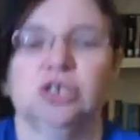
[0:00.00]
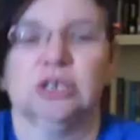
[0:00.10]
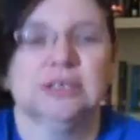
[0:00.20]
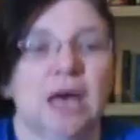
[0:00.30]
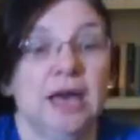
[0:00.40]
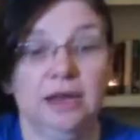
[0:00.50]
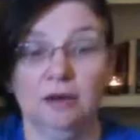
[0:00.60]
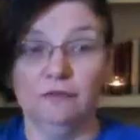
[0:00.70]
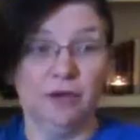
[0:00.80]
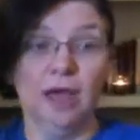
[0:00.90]
It just kind
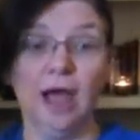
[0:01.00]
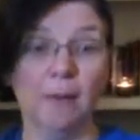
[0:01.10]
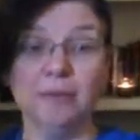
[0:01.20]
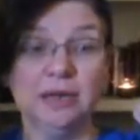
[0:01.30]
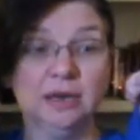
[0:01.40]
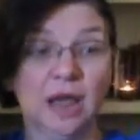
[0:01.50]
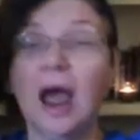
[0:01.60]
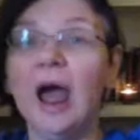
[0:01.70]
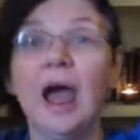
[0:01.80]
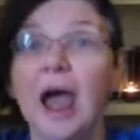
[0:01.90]
of happened
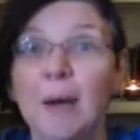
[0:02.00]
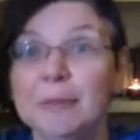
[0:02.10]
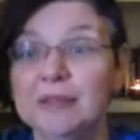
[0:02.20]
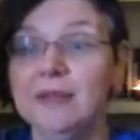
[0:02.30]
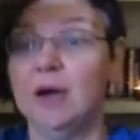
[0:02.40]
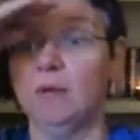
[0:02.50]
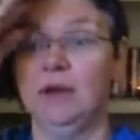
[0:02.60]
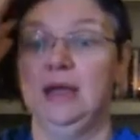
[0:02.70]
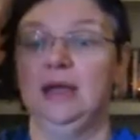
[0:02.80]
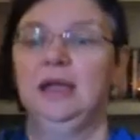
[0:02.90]
that
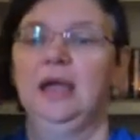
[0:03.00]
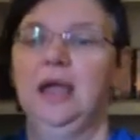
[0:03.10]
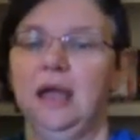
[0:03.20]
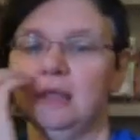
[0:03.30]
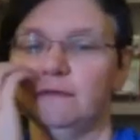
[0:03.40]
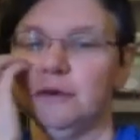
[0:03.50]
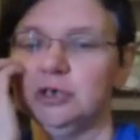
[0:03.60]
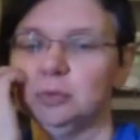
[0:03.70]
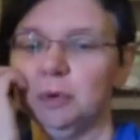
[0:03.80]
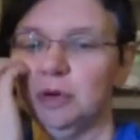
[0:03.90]
way. And the
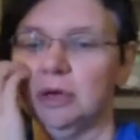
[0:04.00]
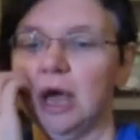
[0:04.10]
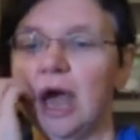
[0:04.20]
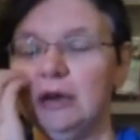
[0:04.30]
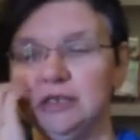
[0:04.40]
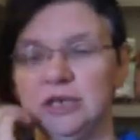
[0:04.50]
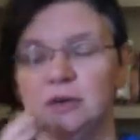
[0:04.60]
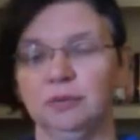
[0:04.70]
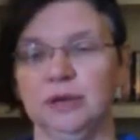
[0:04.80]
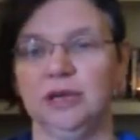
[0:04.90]
first book, I
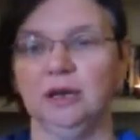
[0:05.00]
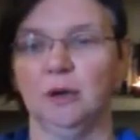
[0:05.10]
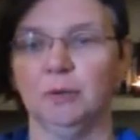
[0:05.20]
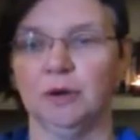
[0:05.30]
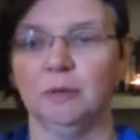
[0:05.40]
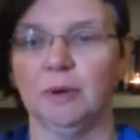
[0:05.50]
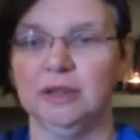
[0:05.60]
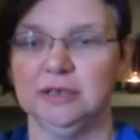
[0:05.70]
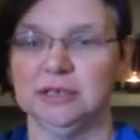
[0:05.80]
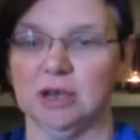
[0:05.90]
did read a book by
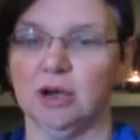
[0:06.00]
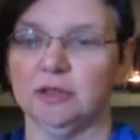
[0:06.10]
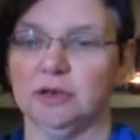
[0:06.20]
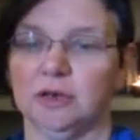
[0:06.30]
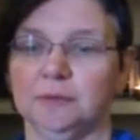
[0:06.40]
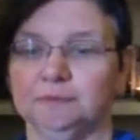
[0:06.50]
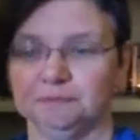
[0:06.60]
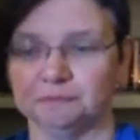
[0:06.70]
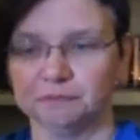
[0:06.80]
this author